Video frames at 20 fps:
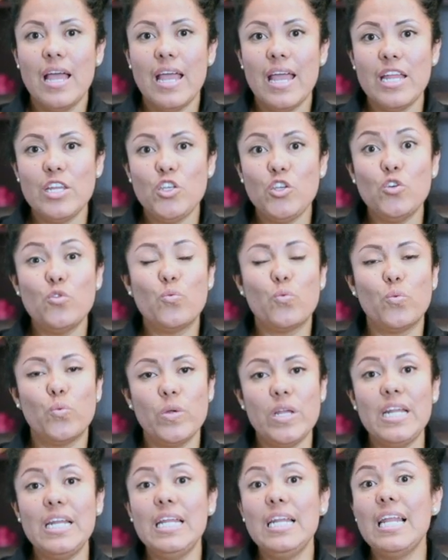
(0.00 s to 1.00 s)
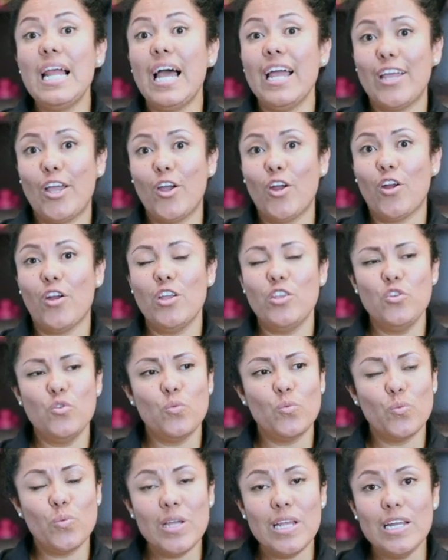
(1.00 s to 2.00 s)
and you really like her and
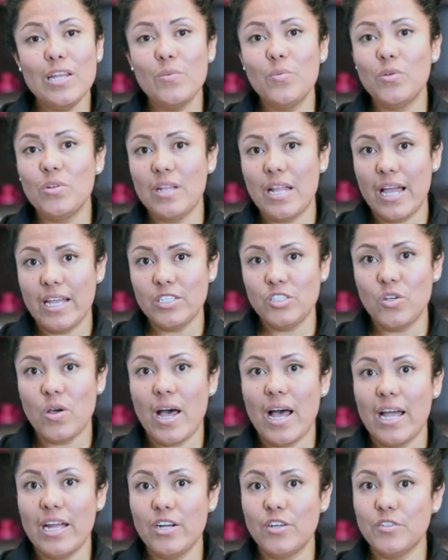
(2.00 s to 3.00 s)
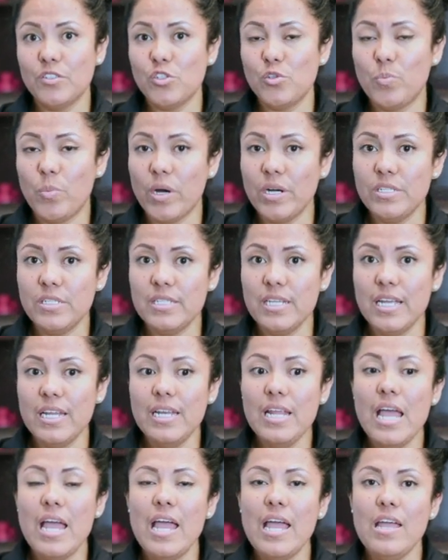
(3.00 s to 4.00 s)
you really would like to hire this
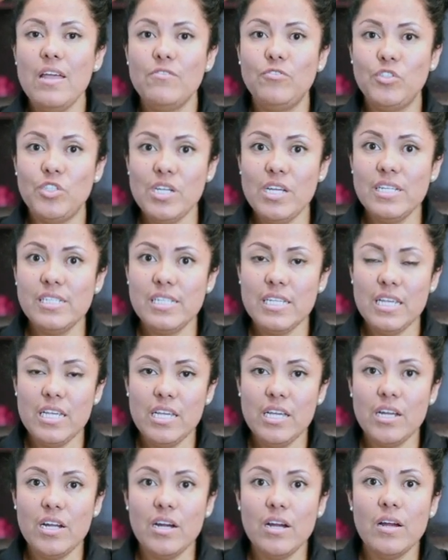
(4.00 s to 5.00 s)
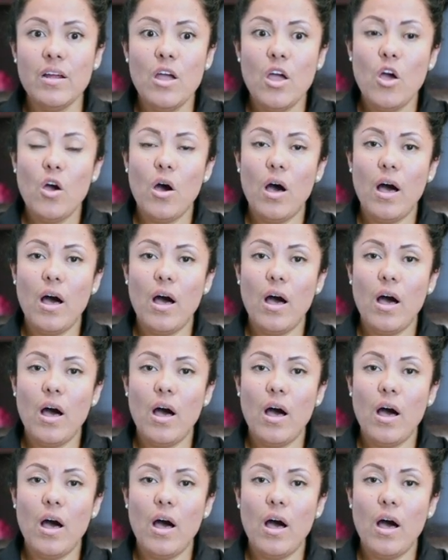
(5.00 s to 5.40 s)
person, if she's here